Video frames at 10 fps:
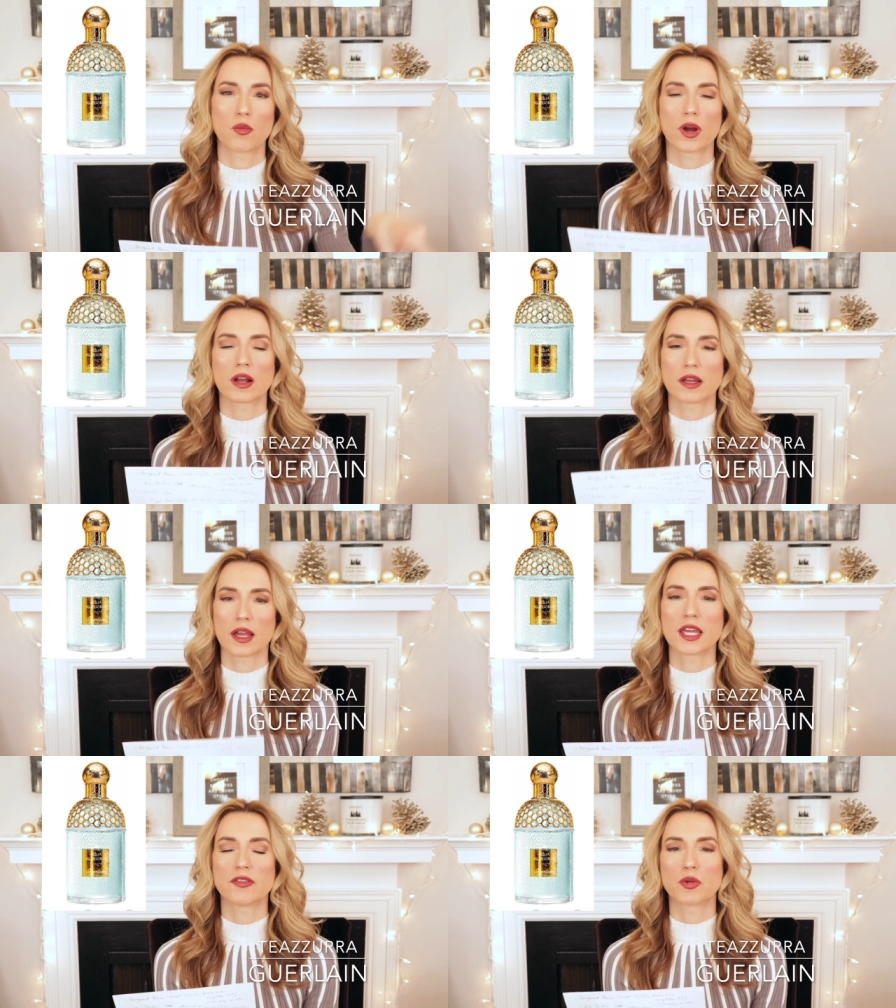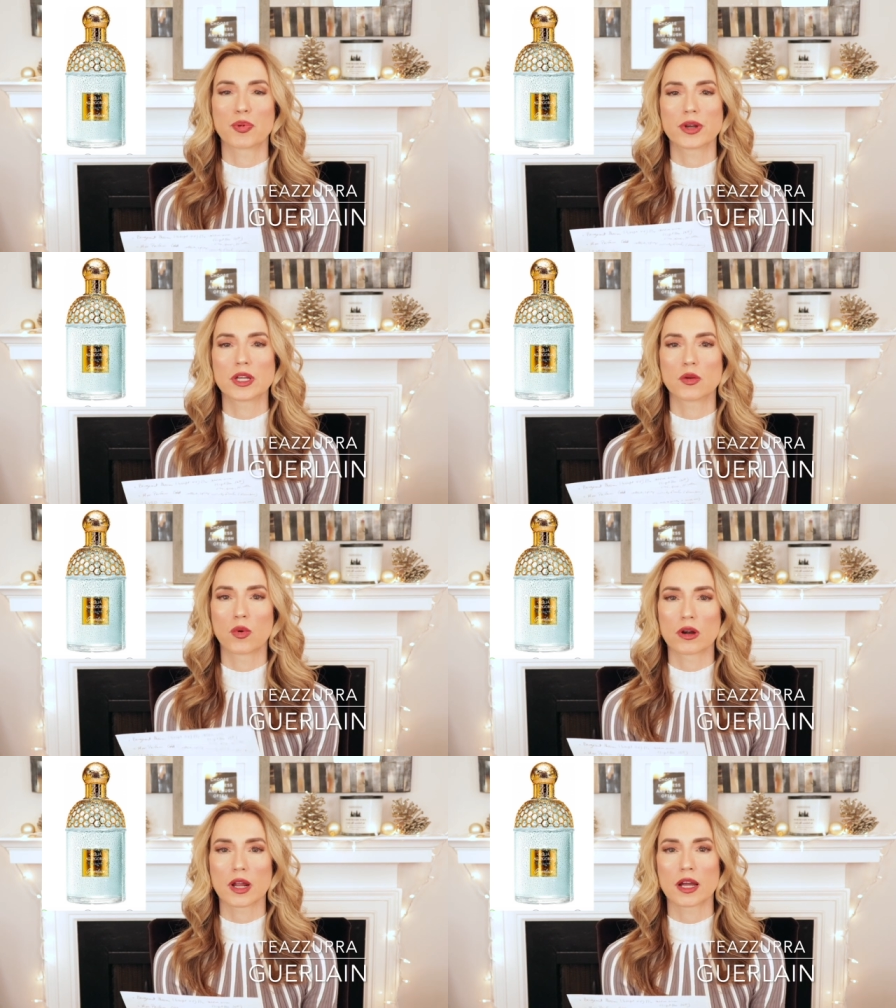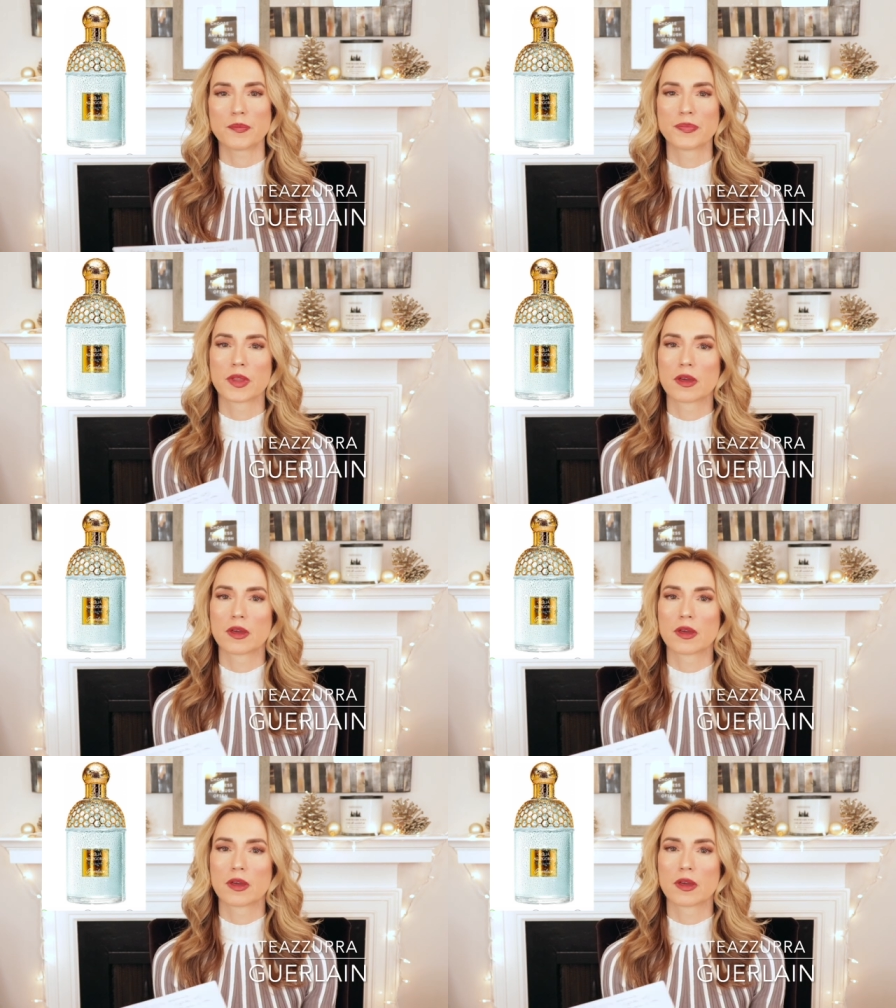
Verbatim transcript: I, I, I, gave it a pretty good workout